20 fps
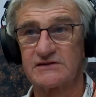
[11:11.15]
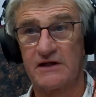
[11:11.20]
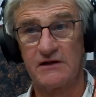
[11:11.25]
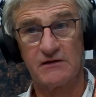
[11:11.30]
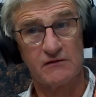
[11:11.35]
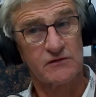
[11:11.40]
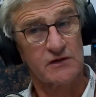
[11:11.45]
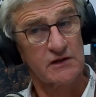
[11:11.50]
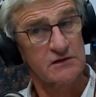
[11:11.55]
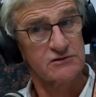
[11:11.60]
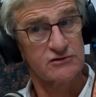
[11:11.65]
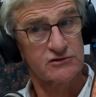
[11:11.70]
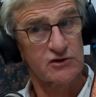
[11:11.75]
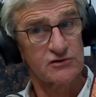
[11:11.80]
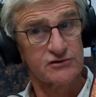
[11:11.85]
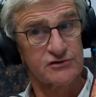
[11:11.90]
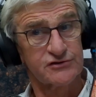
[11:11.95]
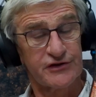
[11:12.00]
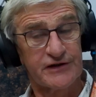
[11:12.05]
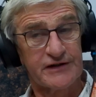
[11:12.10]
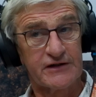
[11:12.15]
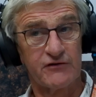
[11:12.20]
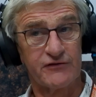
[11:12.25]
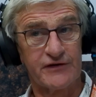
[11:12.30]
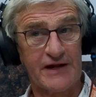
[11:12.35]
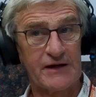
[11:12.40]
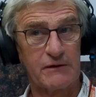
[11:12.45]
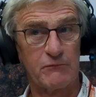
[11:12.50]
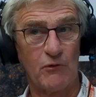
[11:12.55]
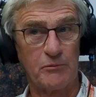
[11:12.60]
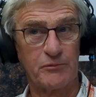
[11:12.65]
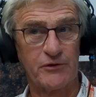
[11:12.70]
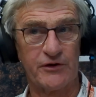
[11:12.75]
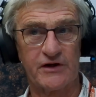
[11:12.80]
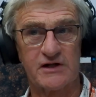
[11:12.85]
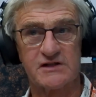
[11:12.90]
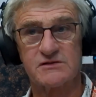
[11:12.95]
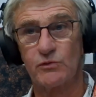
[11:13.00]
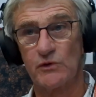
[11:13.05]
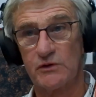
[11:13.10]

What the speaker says: They're concentrating on animal products.